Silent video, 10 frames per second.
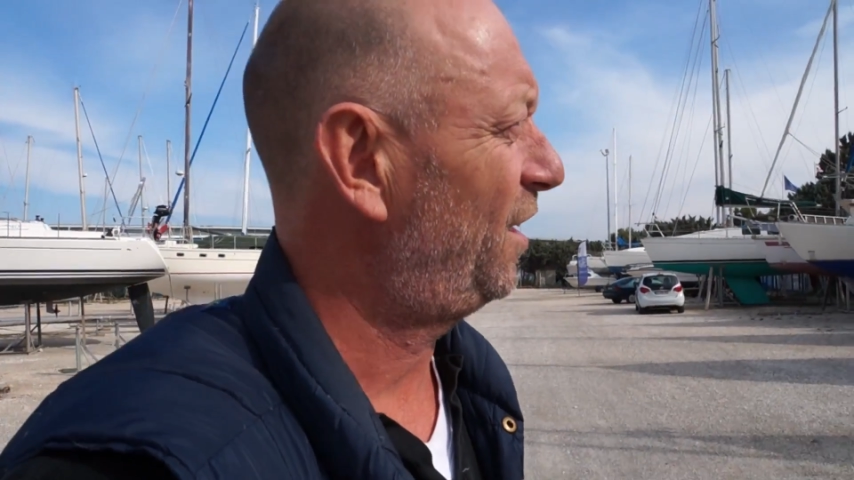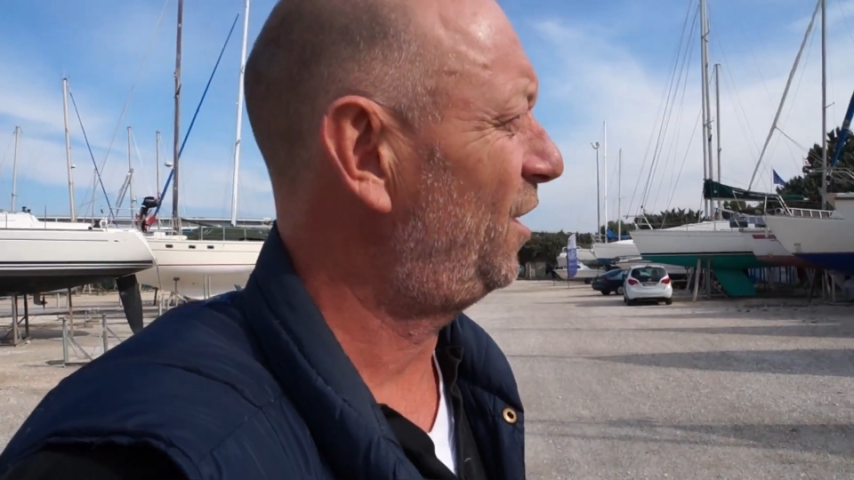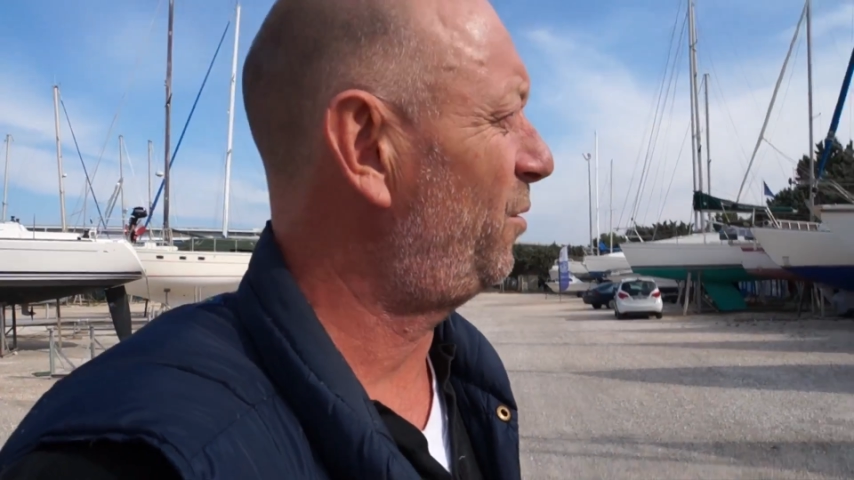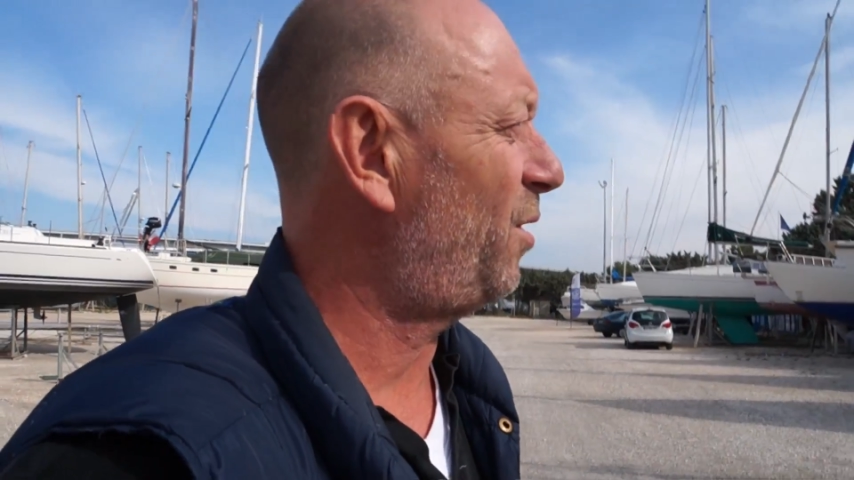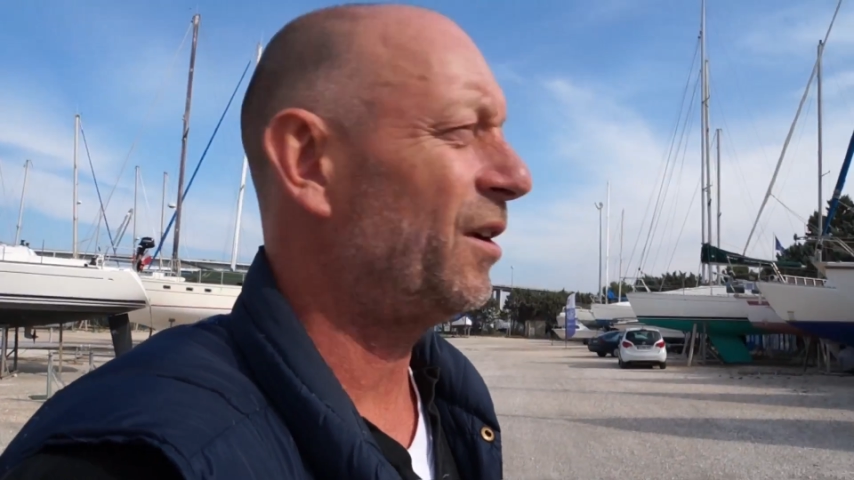
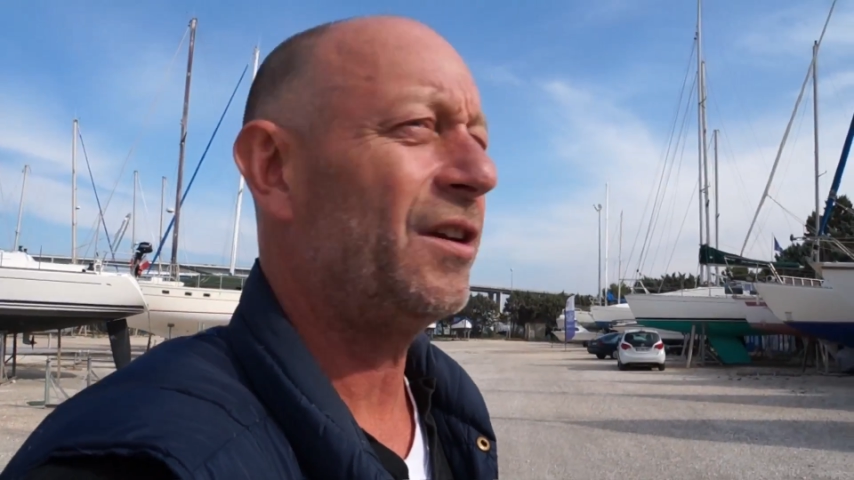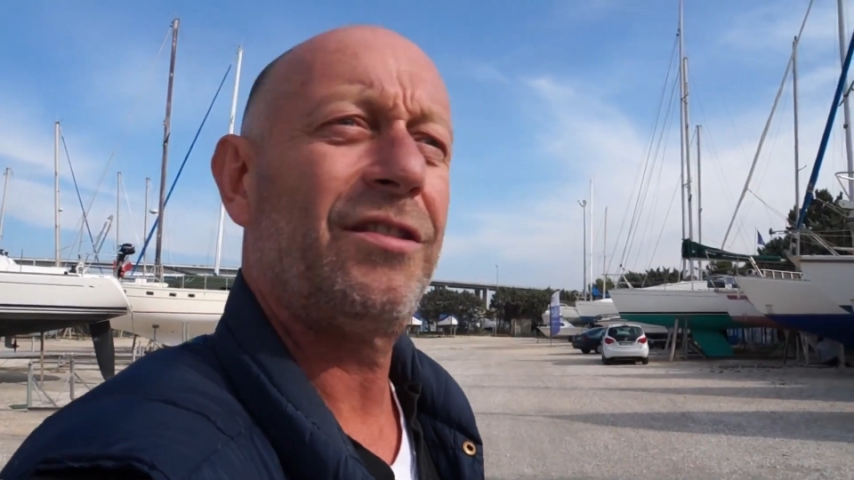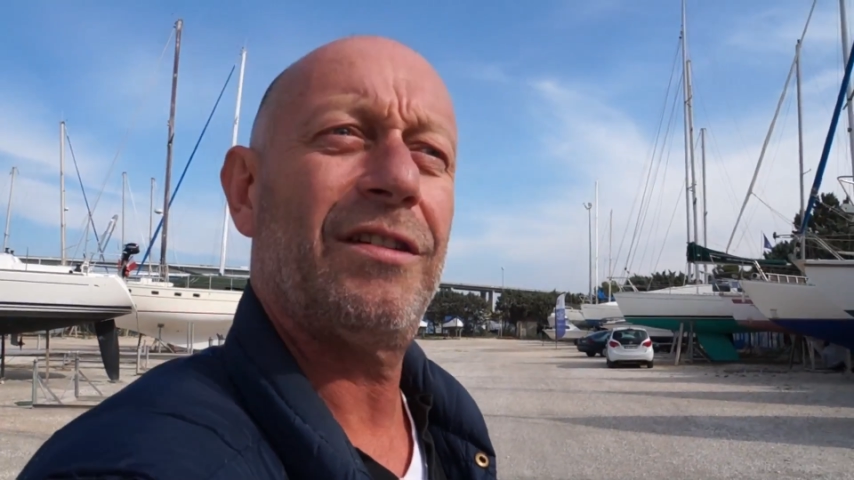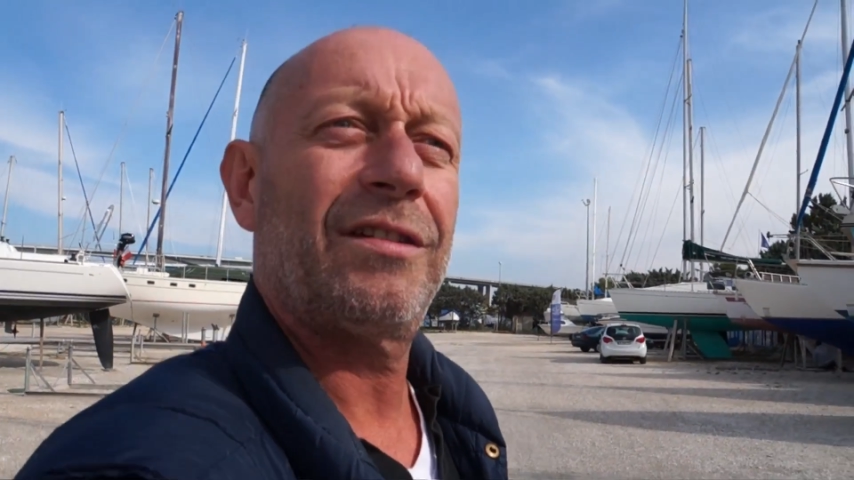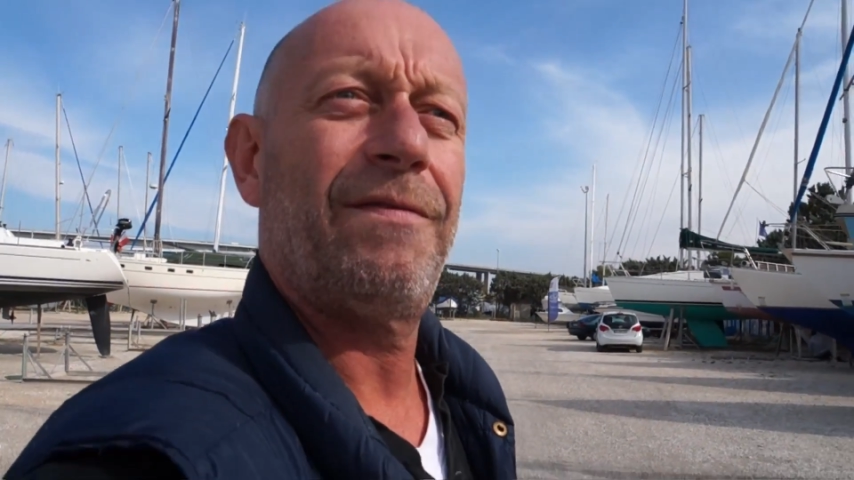who want to
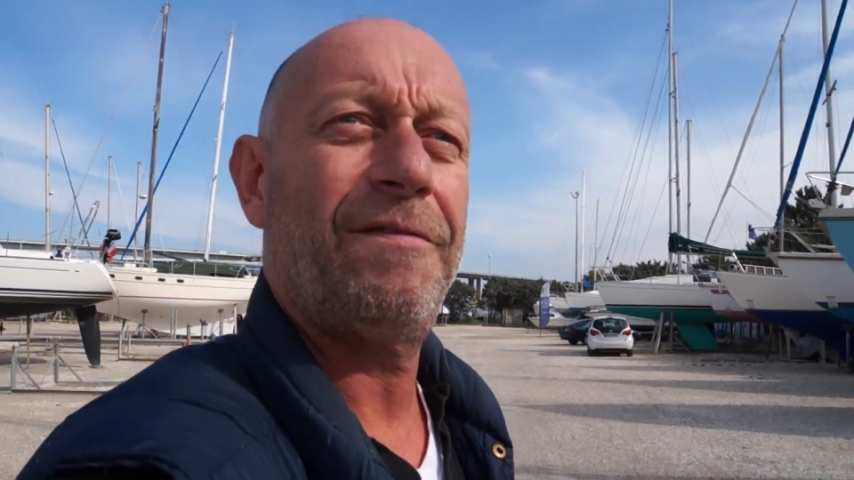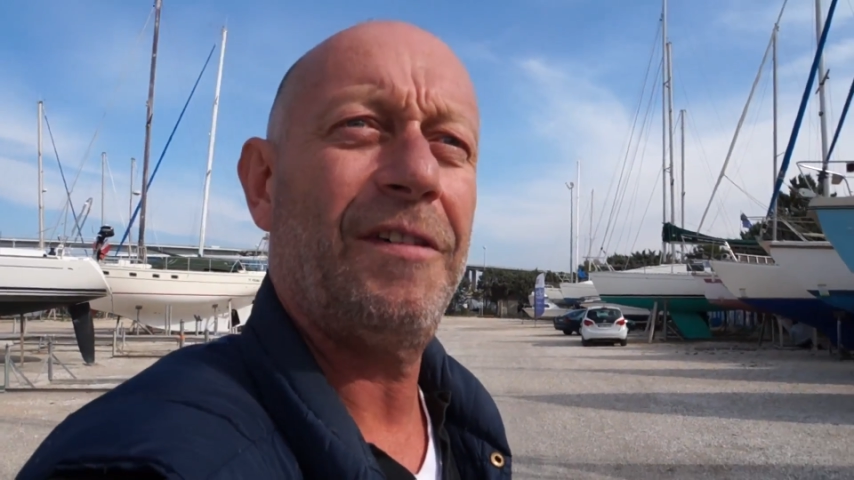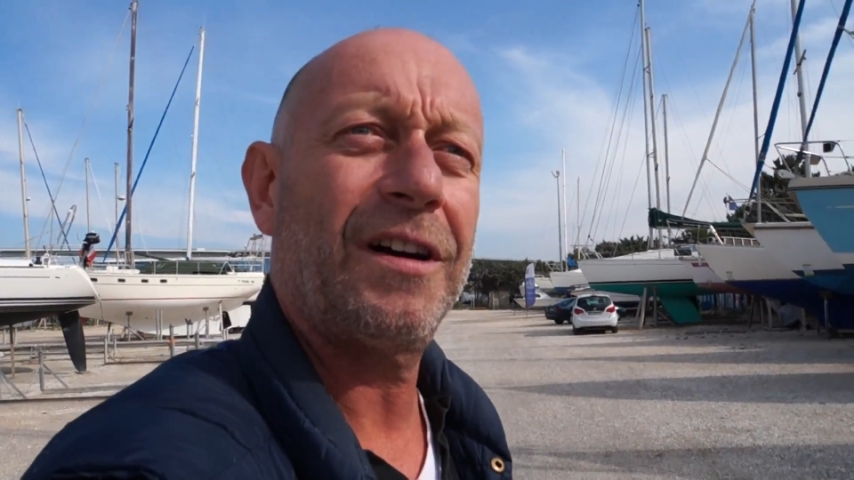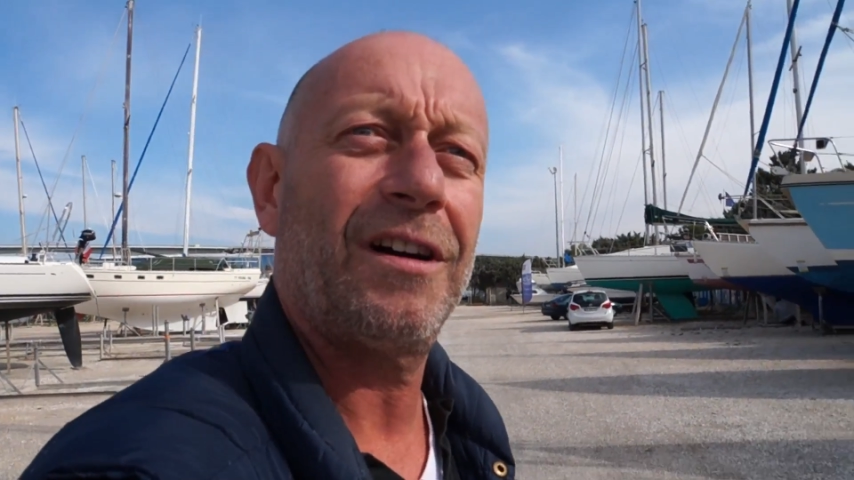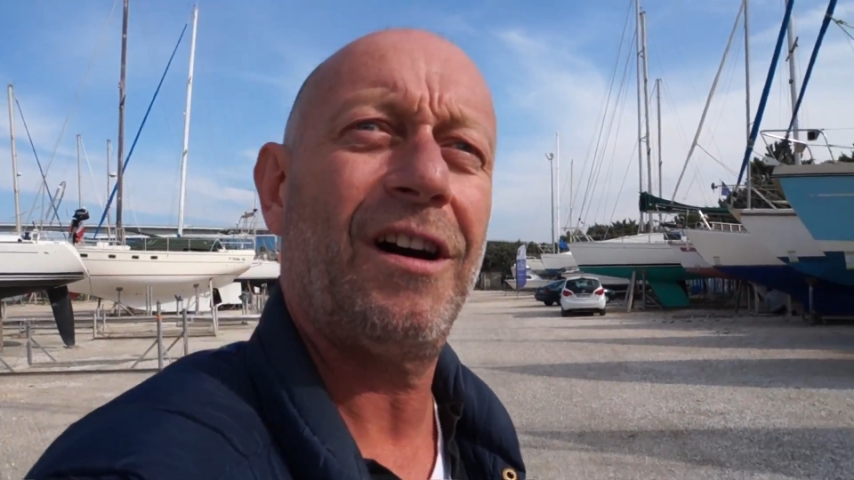just
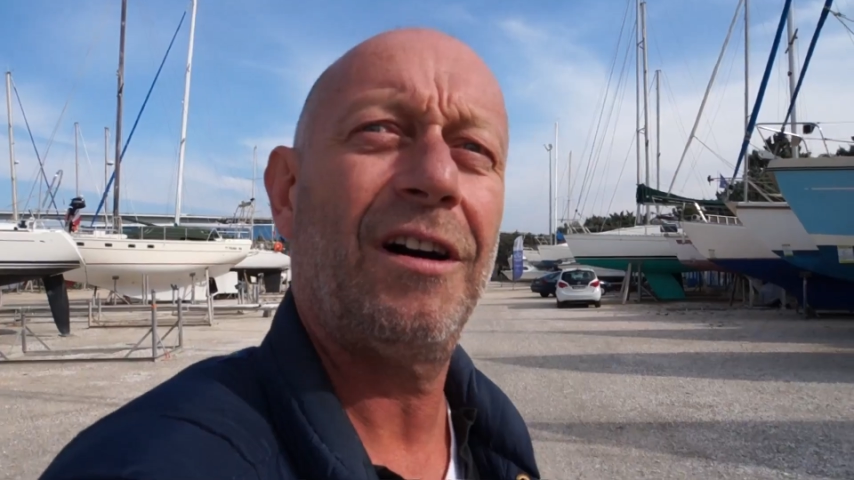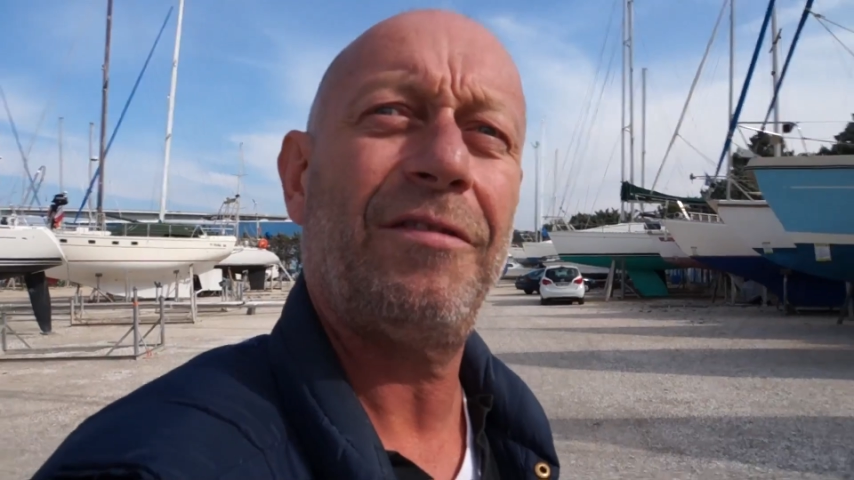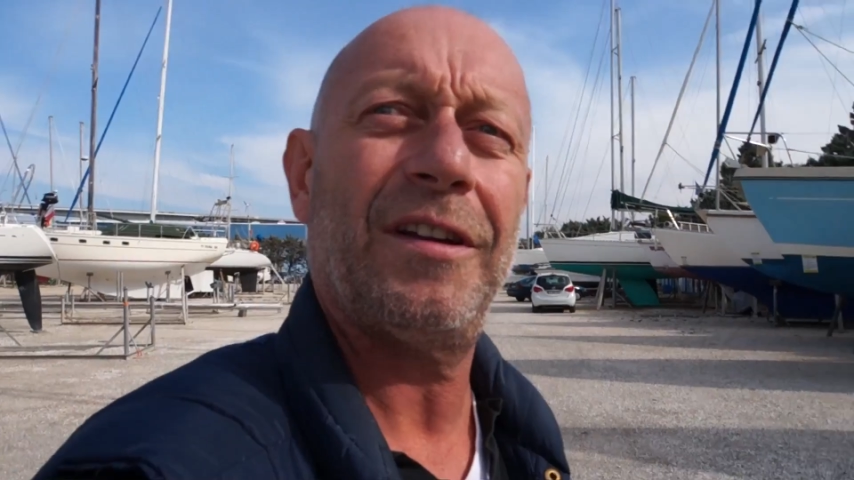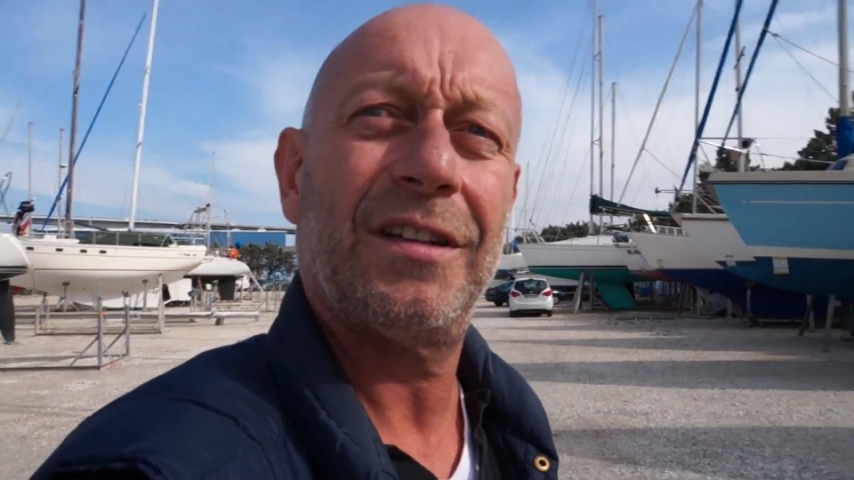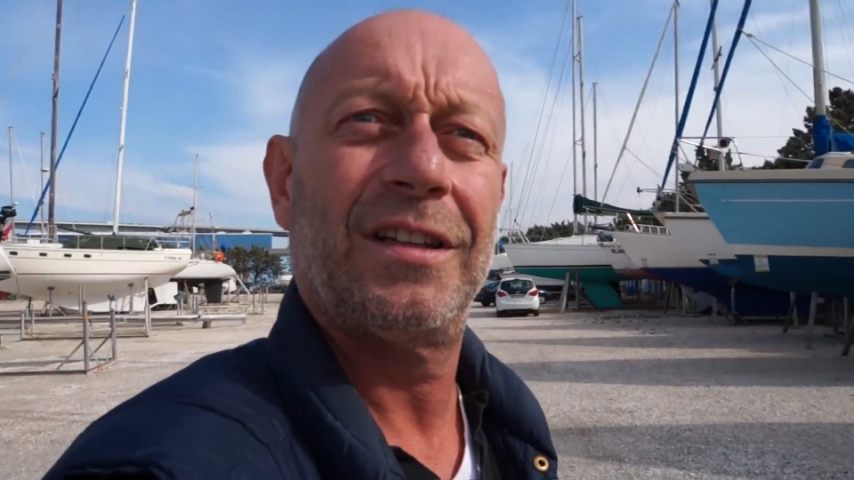fuck off
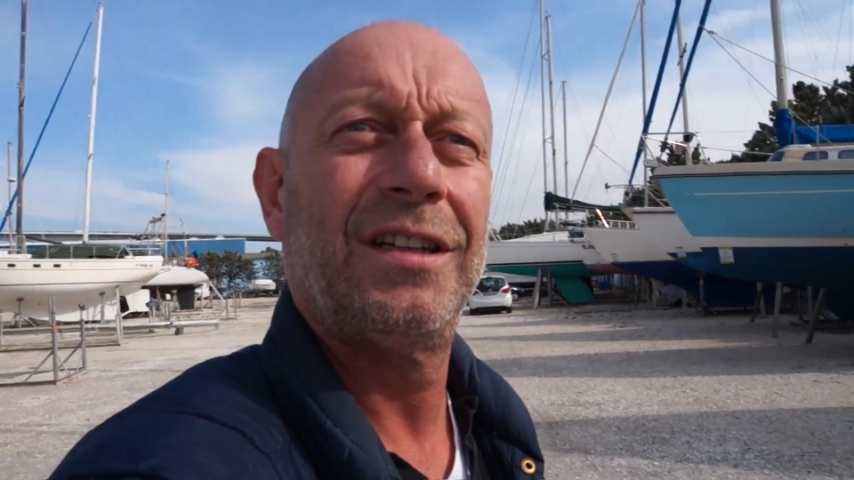and